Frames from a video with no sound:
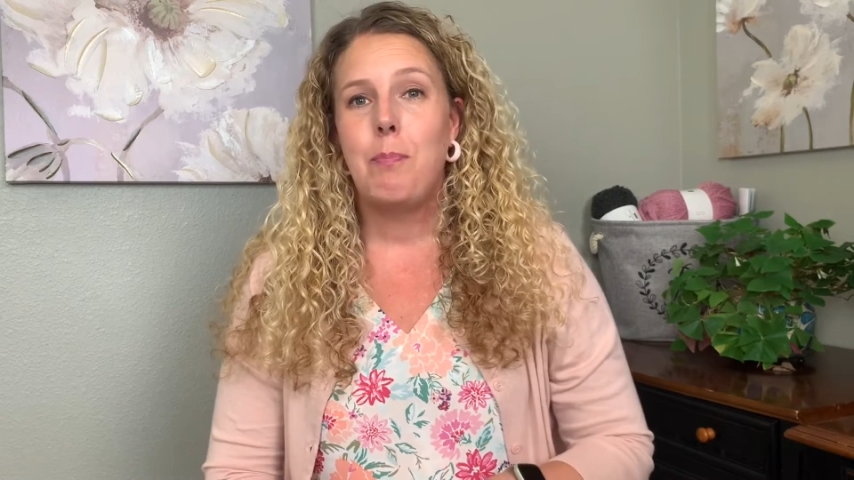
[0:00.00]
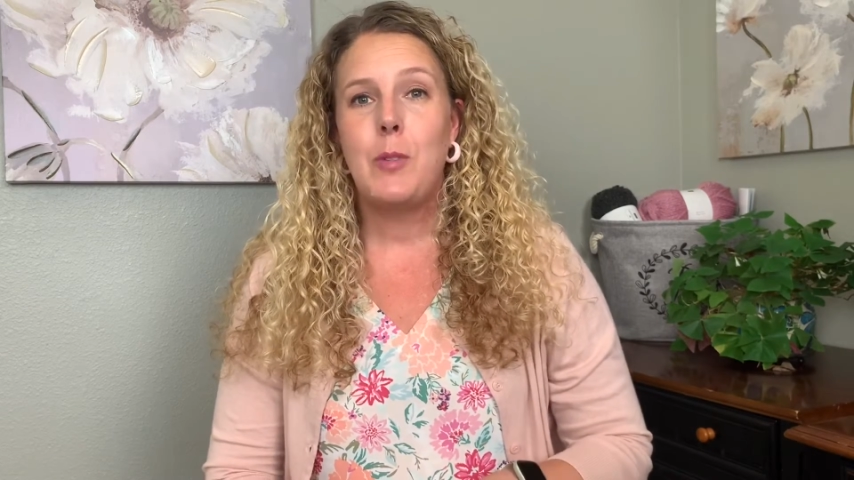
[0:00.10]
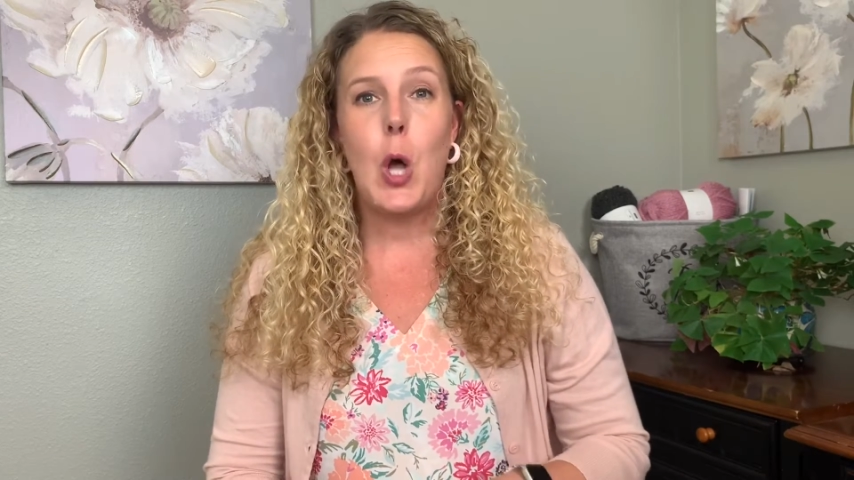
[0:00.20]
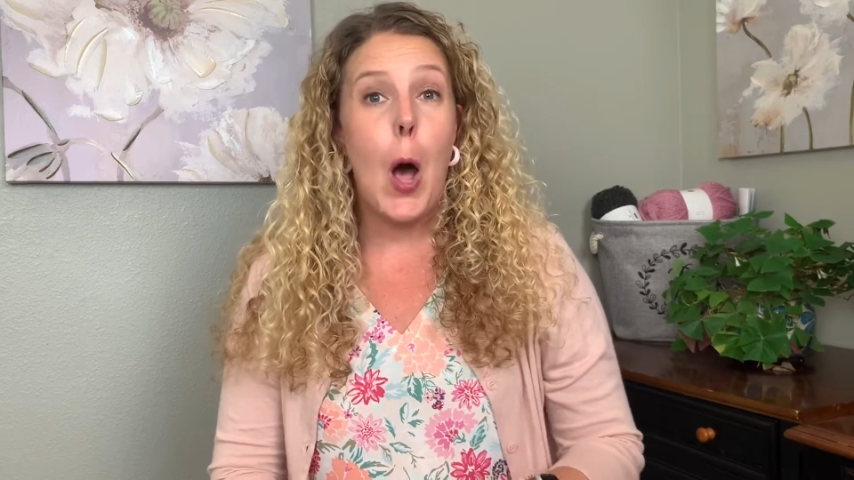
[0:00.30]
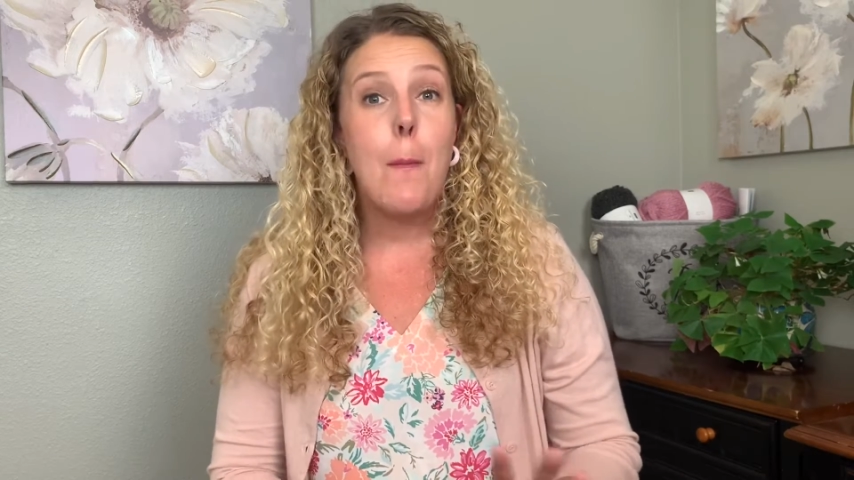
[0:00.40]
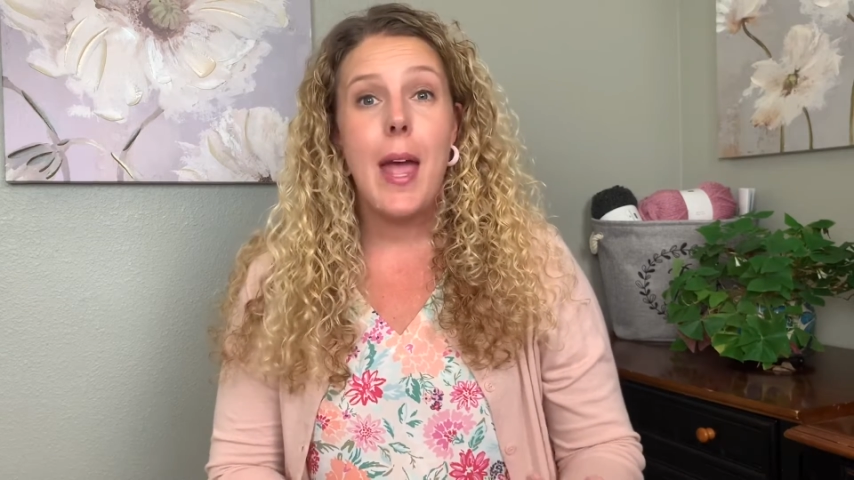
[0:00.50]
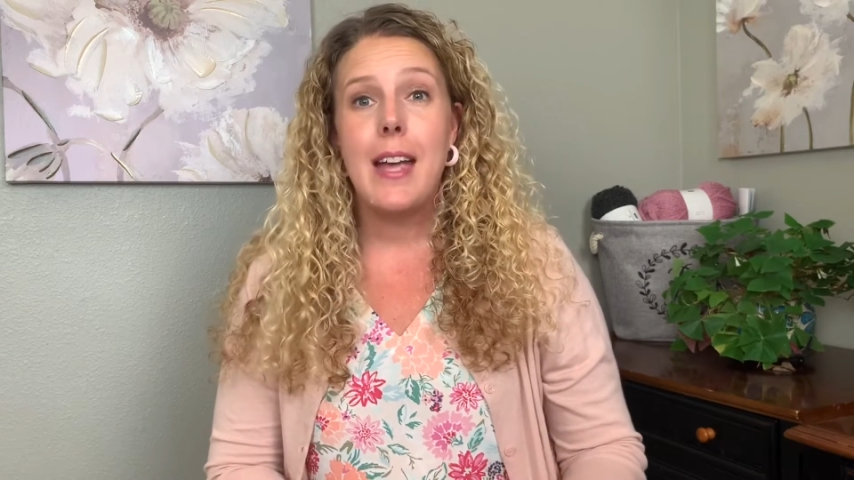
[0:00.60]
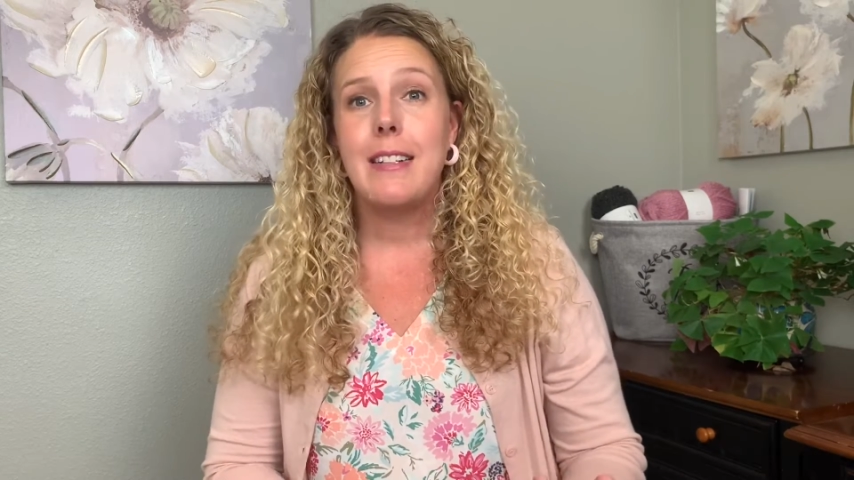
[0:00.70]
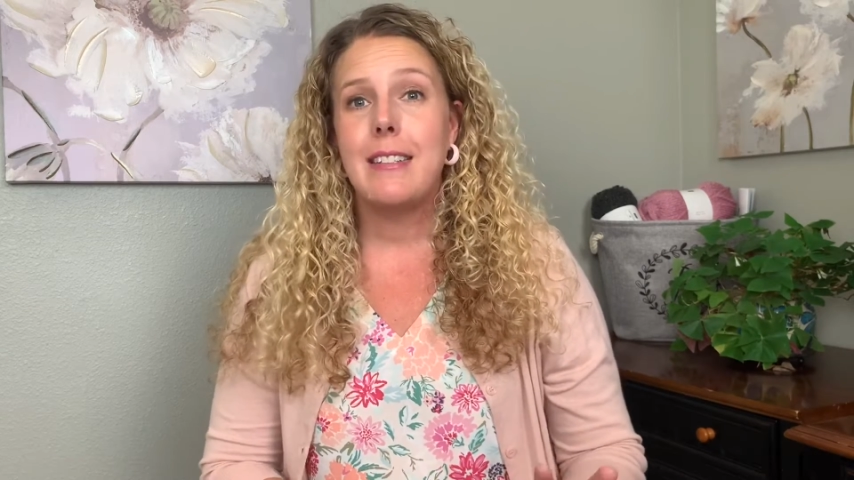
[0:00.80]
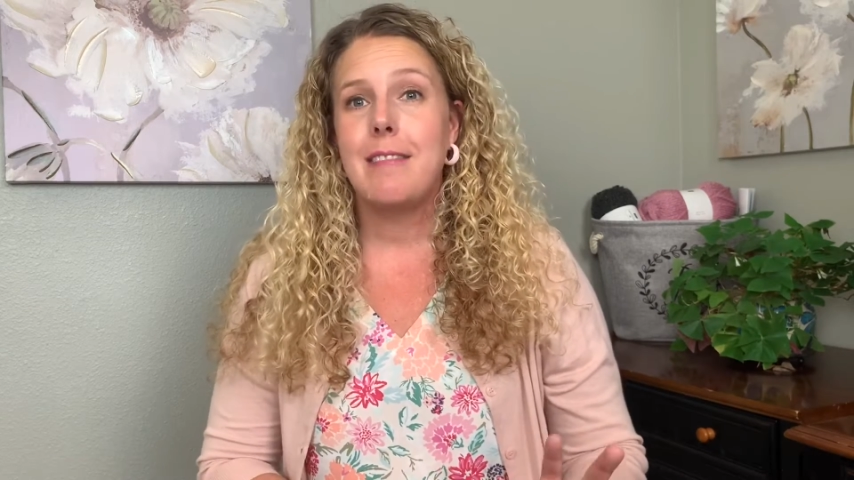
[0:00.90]

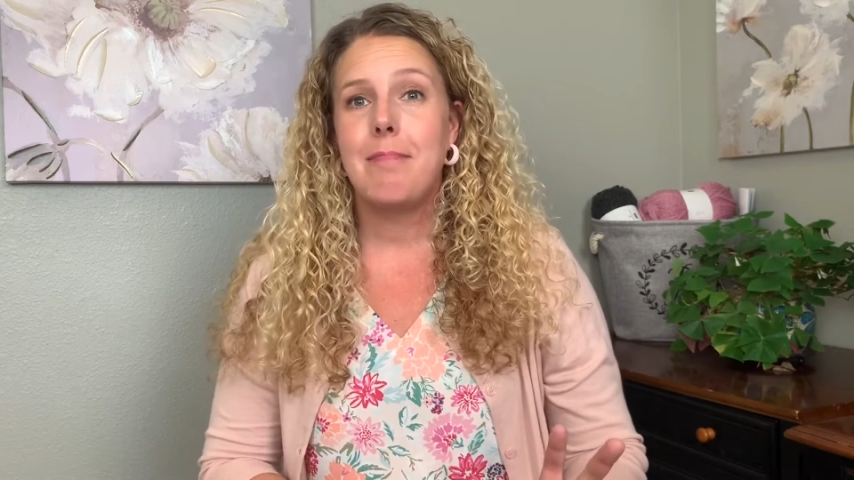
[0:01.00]
Comment